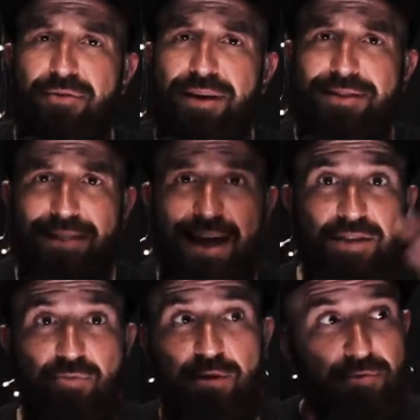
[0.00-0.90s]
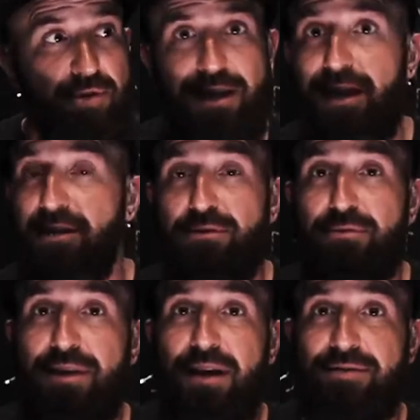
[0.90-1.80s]
right? The last one really hit in
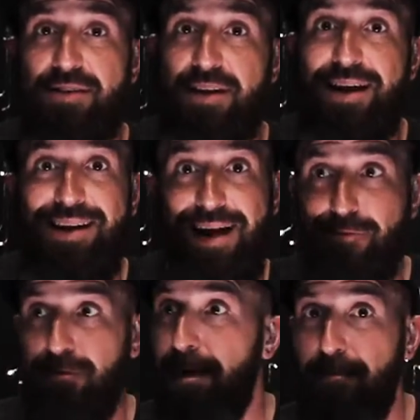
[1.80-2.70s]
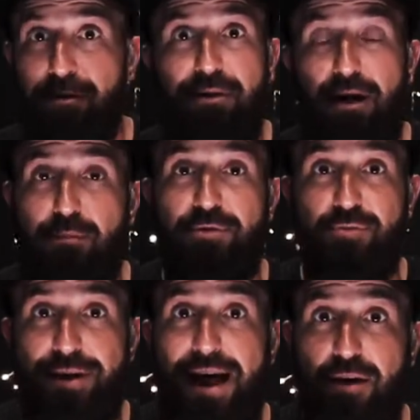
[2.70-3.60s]
2008, I remember. I
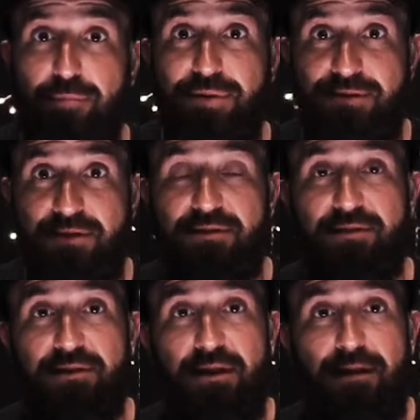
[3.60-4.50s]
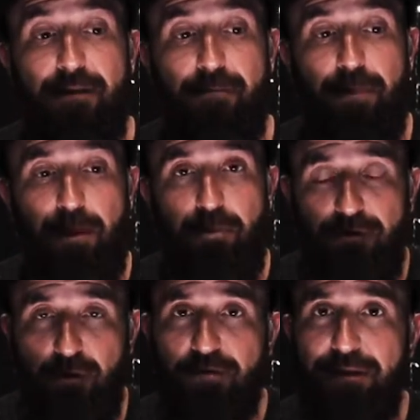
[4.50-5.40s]
almost went out of business. But
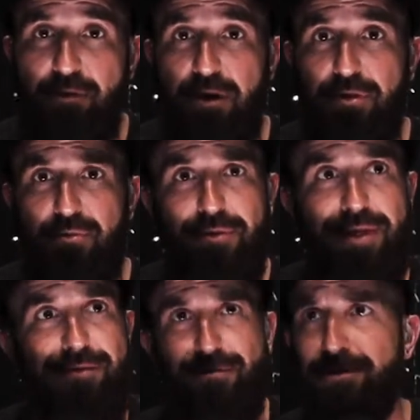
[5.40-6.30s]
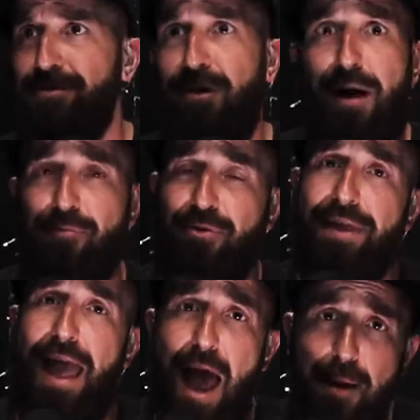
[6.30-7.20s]
if you've never gone through that, first of all, I'm
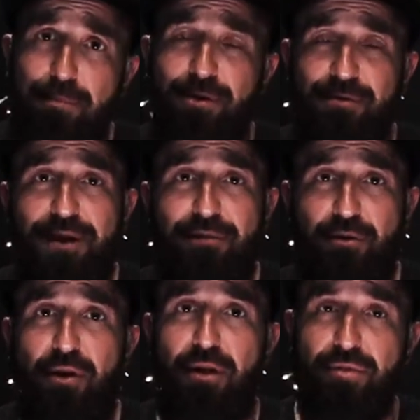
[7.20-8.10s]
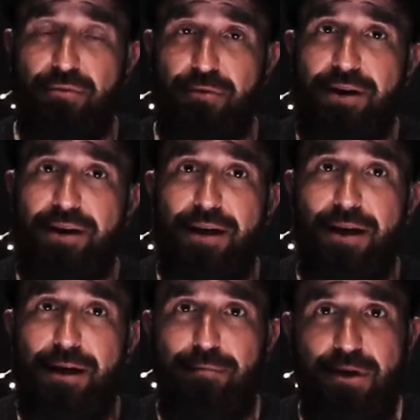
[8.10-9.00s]
really happy you've never gone through it
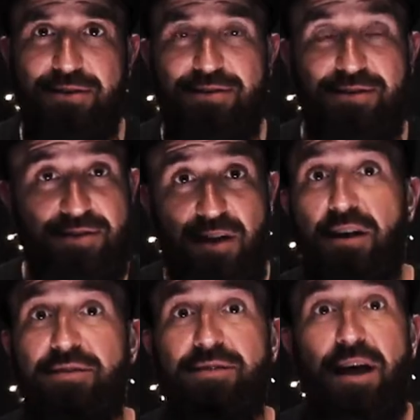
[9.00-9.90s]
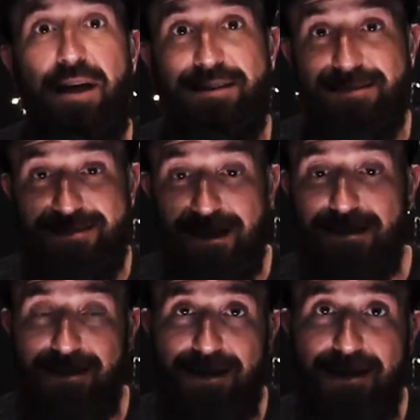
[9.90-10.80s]
because it sucks.
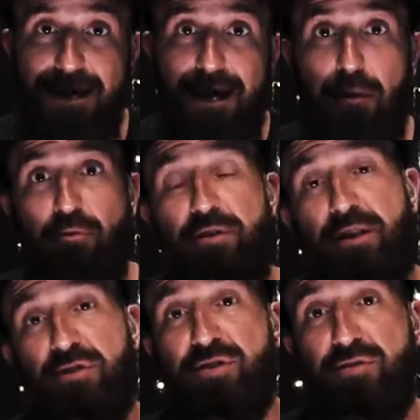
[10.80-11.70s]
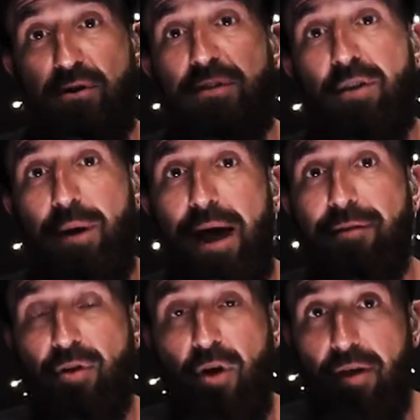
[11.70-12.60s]
Secondly, I'm really concerned that you
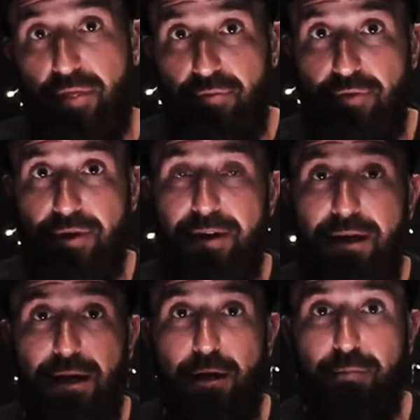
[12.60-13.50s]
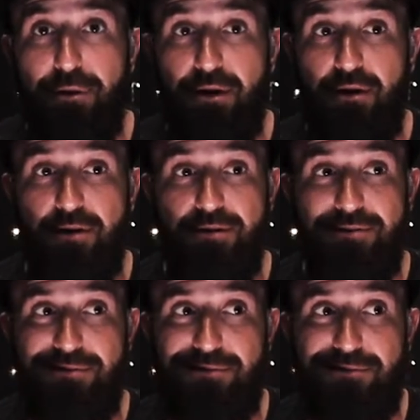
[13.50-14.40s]
haven't gone through it
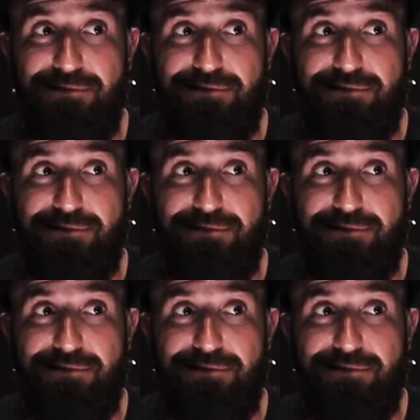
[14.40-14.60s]
because